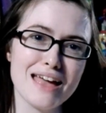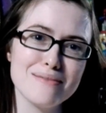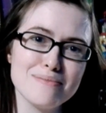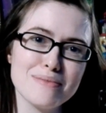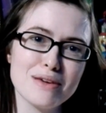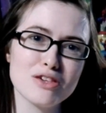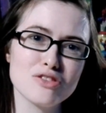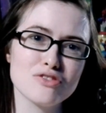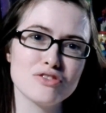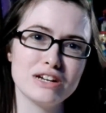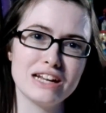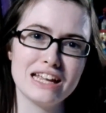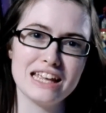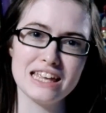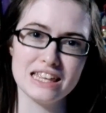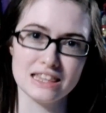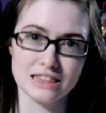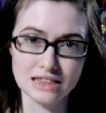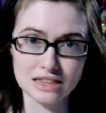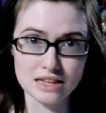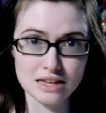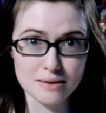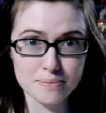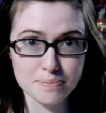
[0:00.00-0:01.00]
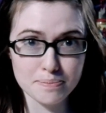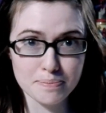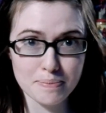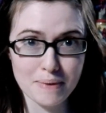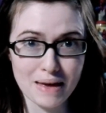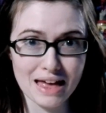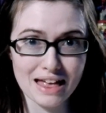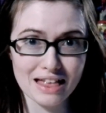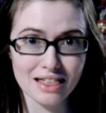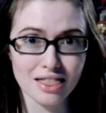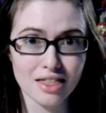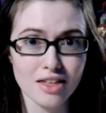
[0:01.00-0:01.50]
and make sure to hit the
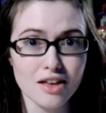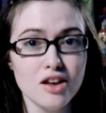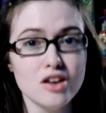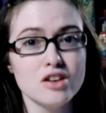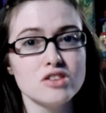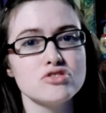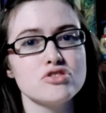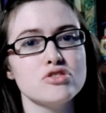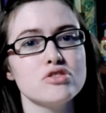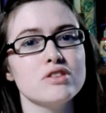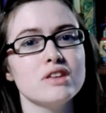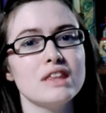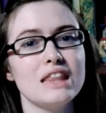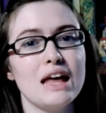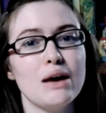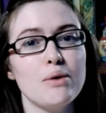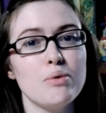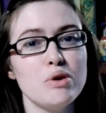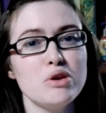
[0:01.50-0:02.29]
bell so that